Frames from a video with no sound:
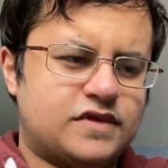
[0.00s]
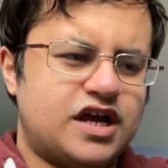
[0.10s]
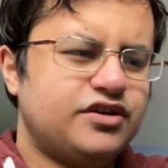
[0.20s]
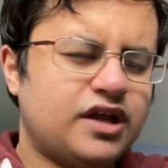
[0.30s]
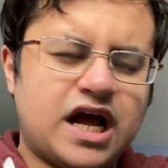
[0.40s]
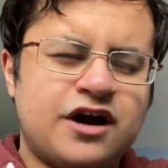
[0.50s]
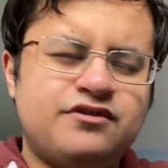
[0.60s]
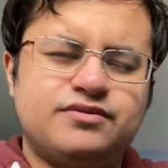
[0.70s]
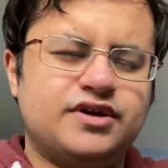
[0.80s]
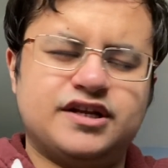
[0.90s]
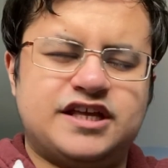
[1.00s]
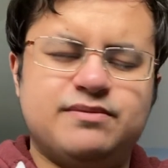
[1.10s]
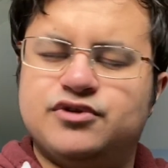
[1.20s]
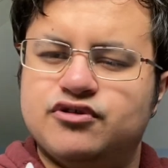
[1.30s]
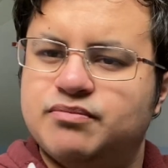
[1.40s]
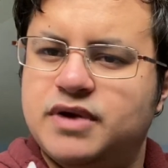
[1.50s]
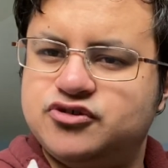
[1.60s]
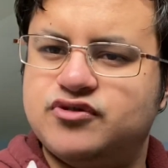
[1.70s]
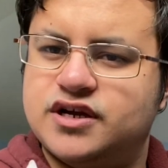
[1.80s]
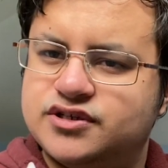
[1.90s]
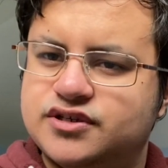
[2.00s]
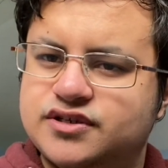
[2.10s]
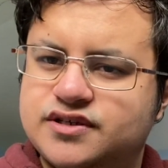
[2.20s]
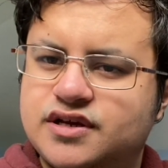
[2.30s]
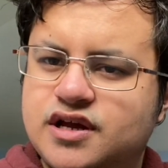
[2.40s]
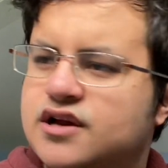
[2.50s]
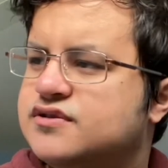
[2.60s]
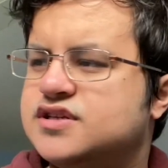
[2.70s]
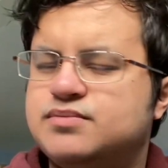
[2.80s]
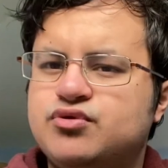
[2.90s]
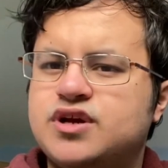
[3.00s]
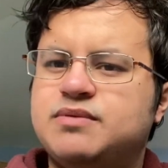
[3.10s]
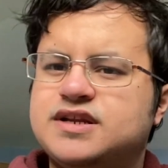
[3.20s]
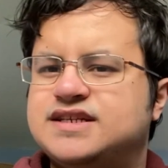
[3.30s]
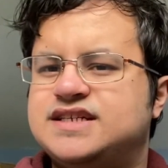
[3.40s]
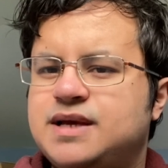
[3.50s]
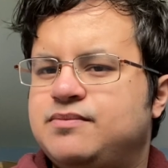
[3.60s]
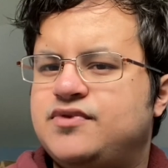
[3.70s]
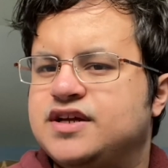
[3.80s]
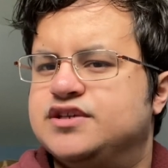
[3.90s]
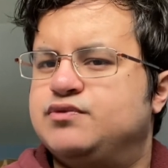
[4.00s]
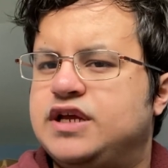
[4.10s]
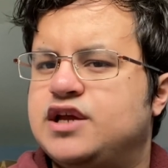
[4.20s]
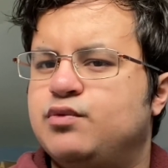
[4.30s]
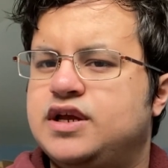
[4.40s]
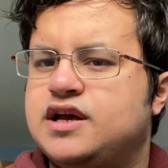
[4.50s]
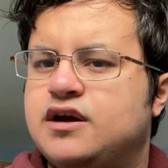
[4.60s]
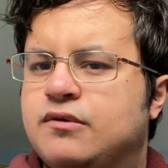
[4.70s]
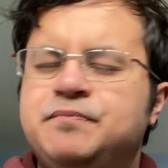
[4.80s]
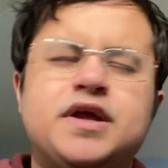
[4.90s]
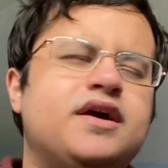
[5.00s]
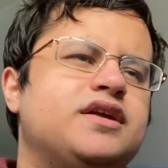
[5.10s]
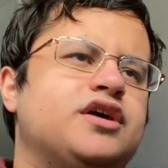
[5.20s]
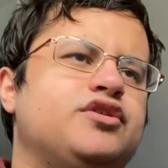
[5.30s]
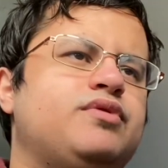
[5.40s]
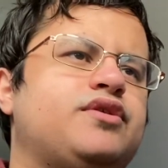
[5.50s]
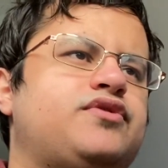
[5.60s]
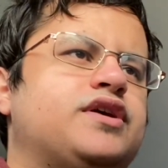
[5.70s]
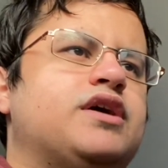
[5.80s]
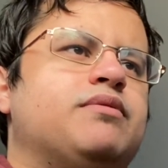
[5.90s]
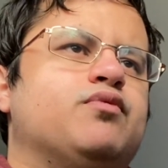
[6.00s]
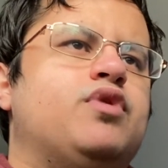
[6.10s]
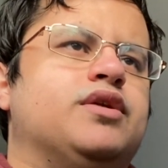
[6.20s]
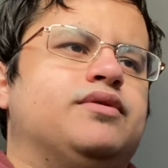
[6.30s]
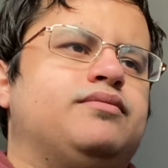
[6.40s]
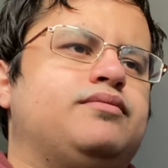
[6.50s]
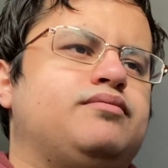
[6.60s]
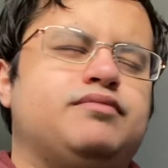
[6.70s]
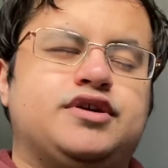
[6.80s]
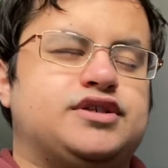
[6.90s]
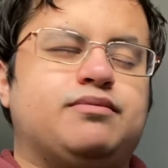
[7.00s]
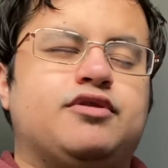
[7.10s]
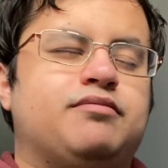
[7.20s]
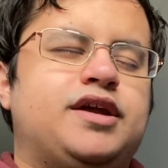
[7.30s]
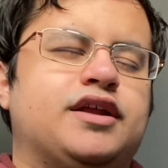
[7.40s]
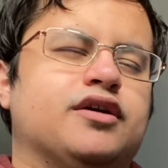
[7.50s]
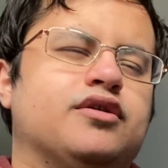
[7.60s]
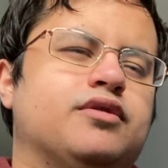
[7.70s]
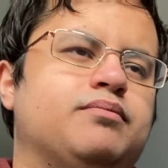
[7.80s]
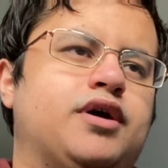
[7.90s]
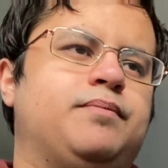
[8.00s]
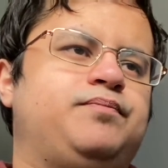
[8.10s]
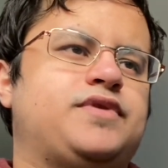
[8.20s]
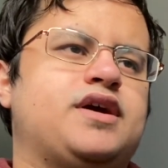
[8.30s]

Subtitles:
I don't know how I'm going to keep doing match reactions. Because I'm talking about the same things week in, week out. Now, you wouldn't think that we'd won, because I'm complaining a lot, but